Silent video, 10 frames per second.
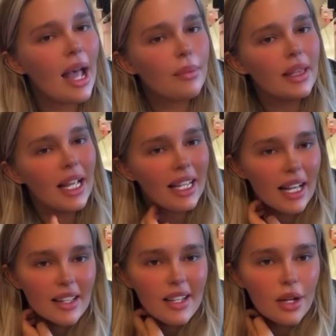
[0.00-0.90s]
the time when like
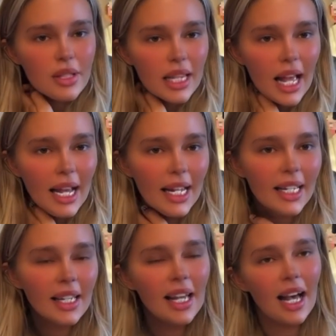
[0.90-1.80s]
girls go to
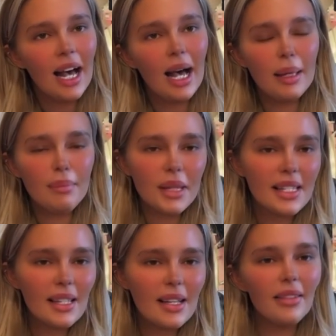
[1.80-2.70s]
like
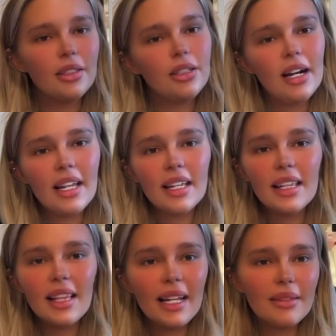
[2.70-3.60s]
Ibiza or
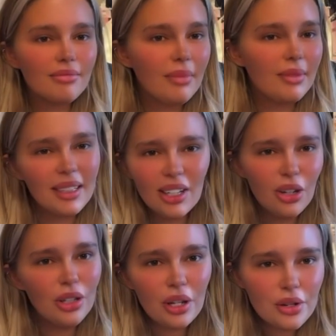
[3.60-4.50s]
any like
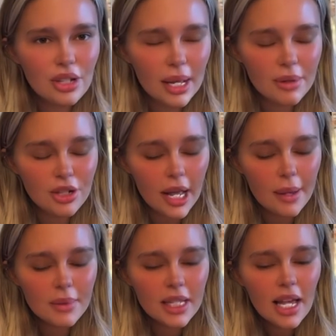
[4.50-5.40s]
all those type of
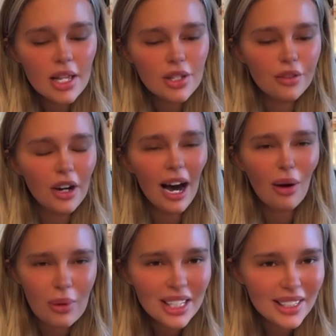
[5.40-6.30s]
trips. So I thought
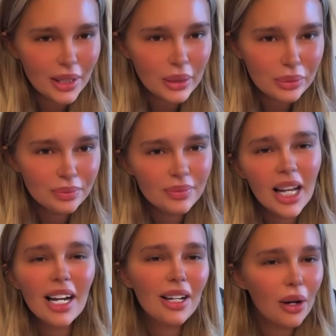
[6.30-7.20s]
I wanna do
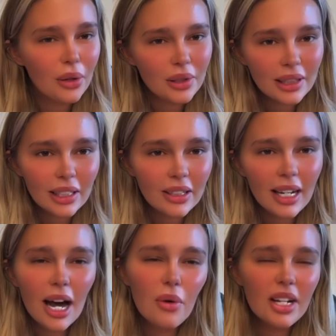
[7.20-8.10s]
a gold
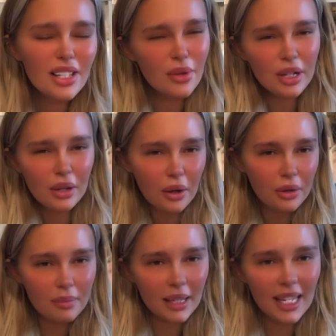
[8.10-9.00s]
look. I want to do a
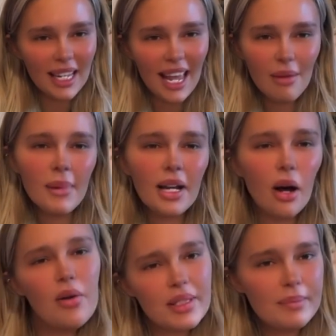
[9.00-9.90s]
gold bikini, have my
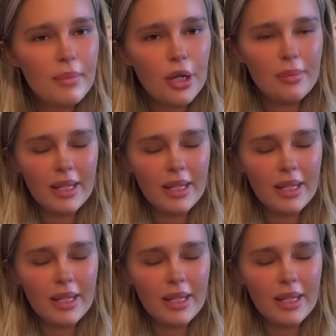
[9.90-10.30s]
golden